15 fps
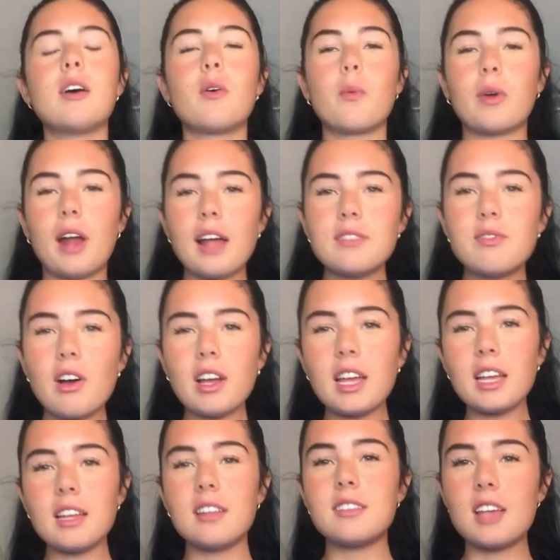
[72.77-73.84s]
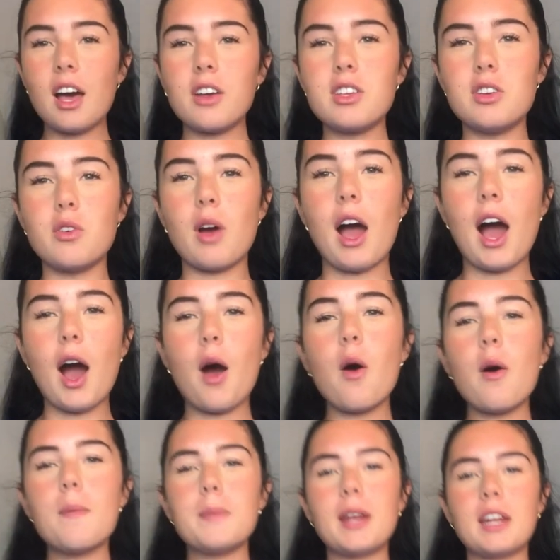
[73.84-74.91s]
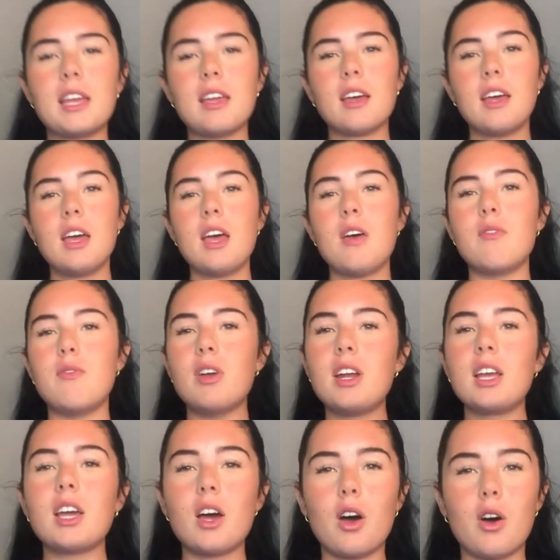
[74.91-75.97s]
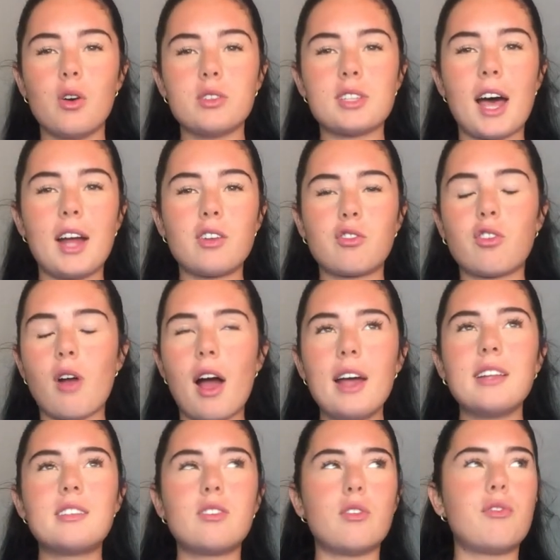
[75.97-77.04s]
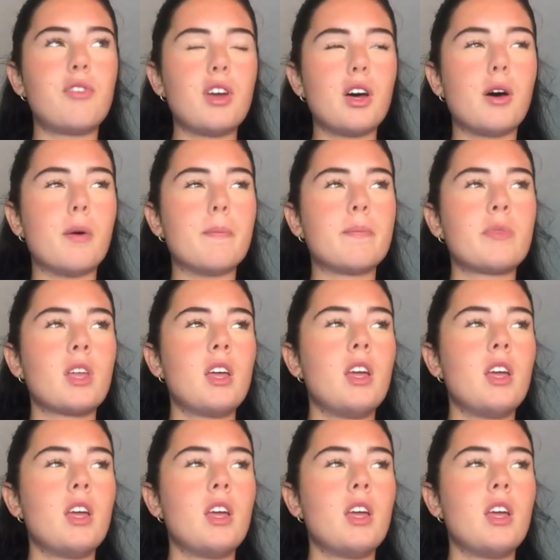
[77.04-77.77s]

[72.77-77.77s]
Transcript: when I fucking tell you how many videos I tried to film